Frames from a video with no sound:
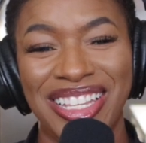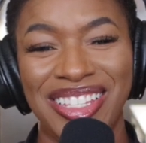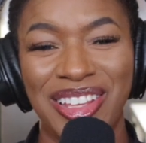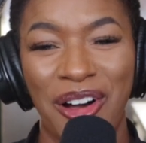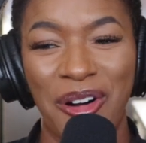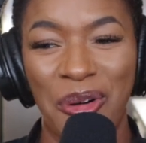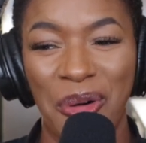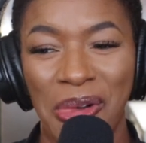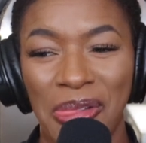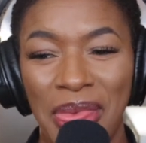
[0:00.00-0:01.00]

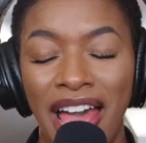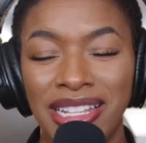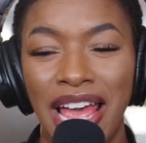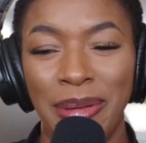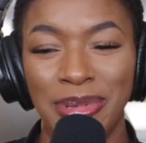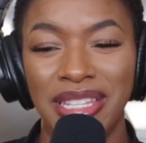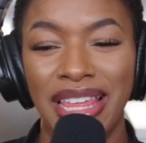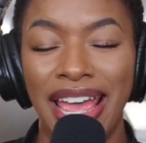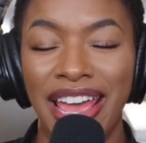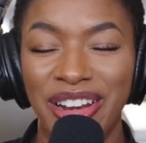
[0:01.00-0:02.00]
So I tapped into
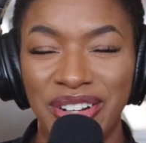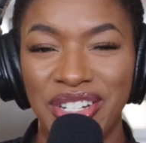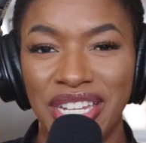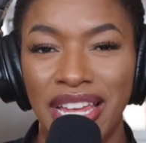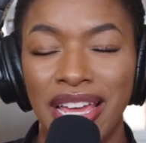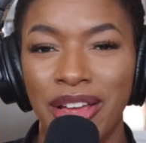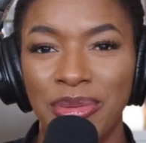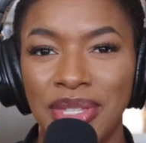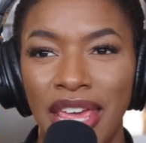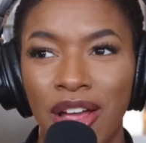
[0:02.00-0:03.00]
that energy, and I
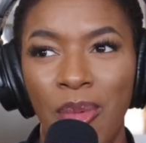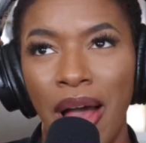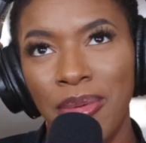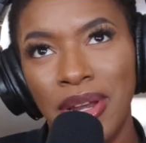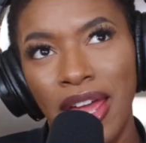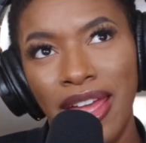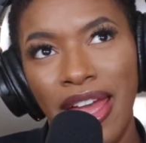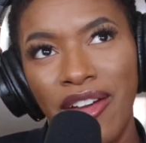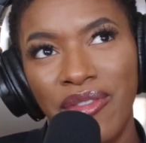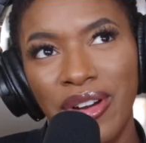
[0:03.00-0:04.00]
was like, why would I
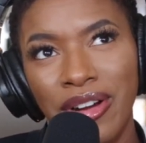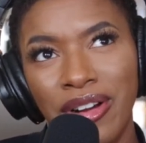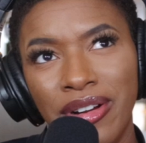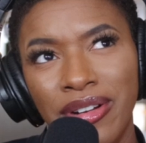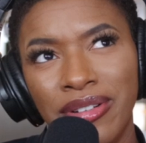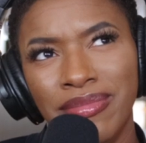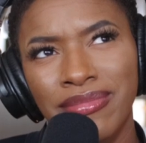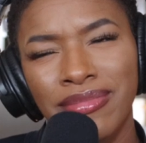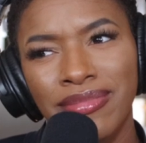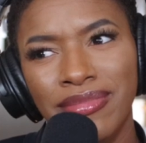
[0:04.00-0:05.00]
ever
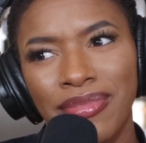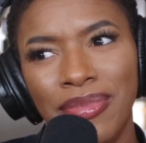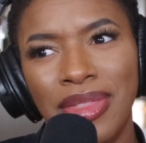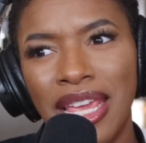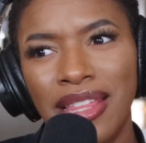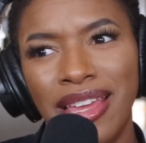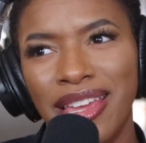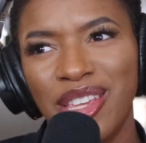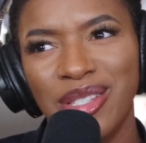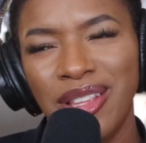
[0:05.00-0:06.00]
think that
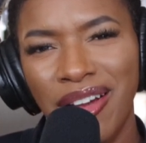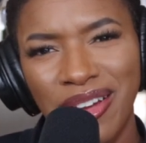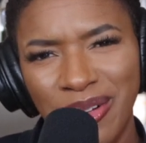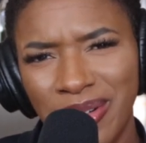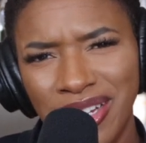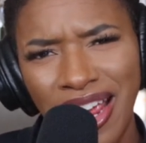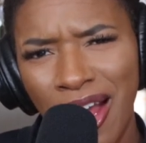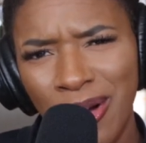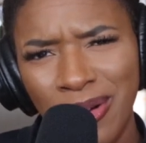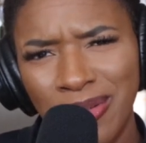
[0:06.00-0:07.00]
he's not going to reach
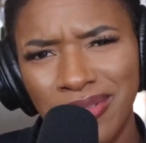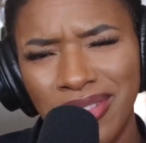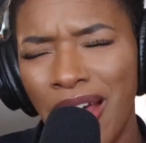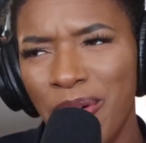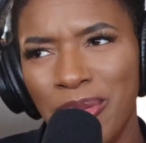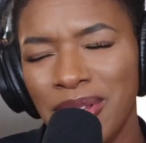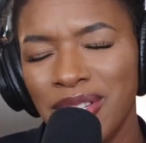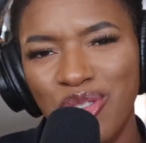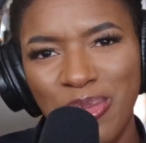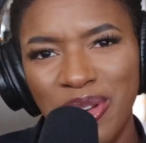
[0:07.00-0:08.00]
out? That would be
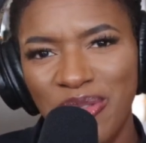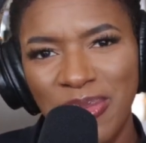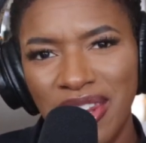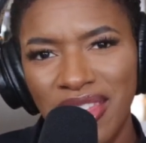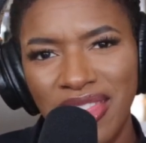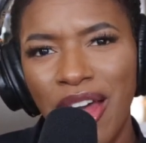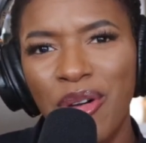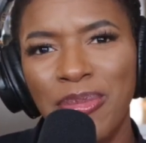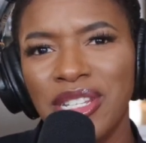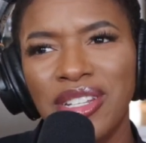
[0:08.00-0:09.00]
stupid of me that
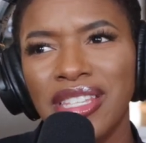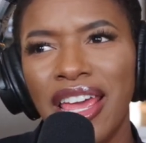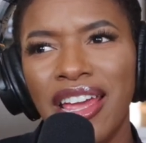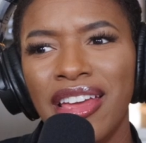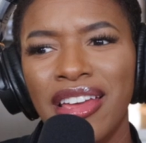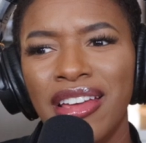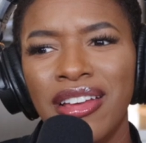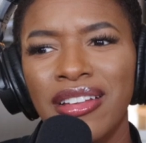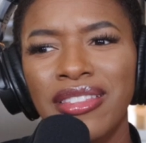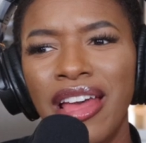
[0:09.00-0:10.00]
would be just like,
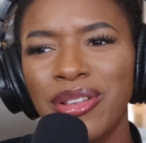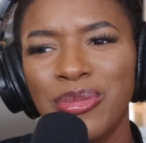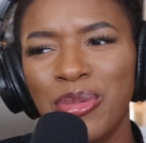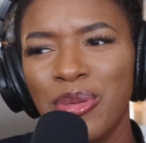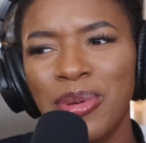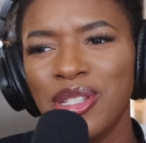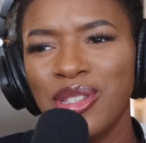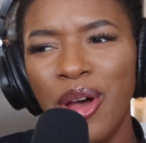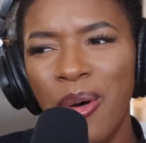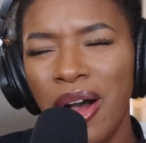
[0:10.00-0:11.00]
that would be
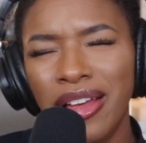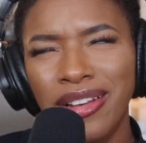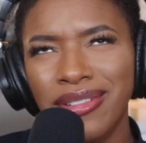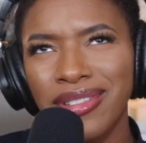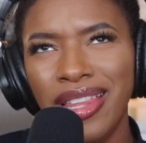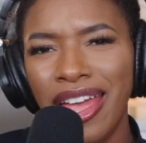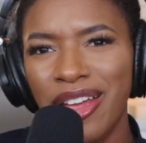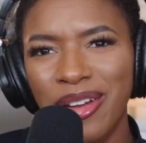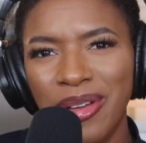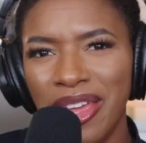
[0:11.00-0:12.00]
so
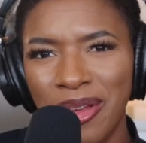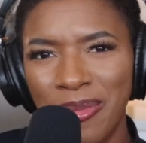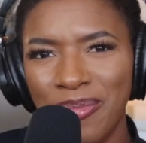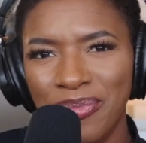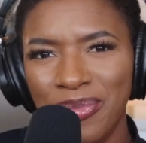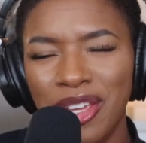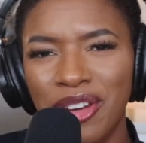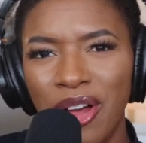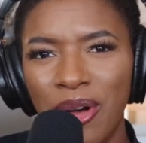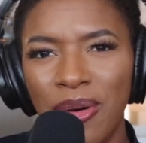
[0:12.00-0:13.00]
unlike him, you
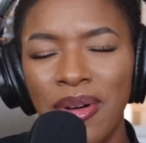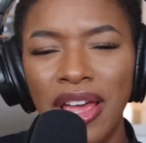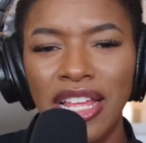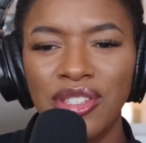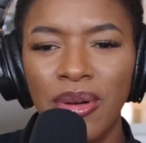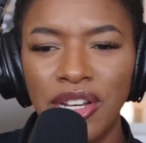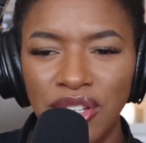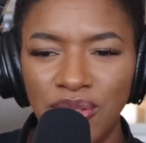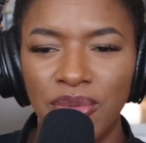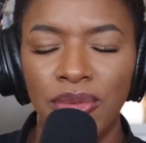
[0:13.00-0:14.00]
know? And so I
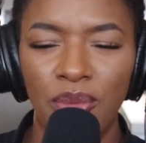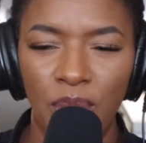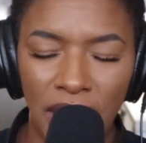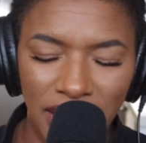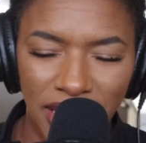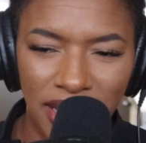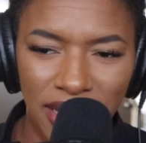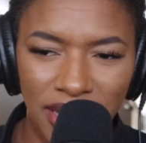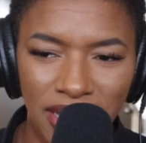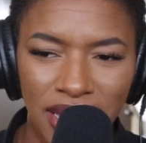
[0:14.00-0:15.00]
just
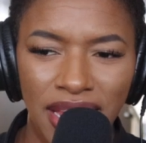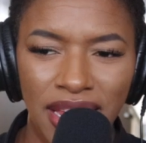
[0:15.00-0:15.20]
waited.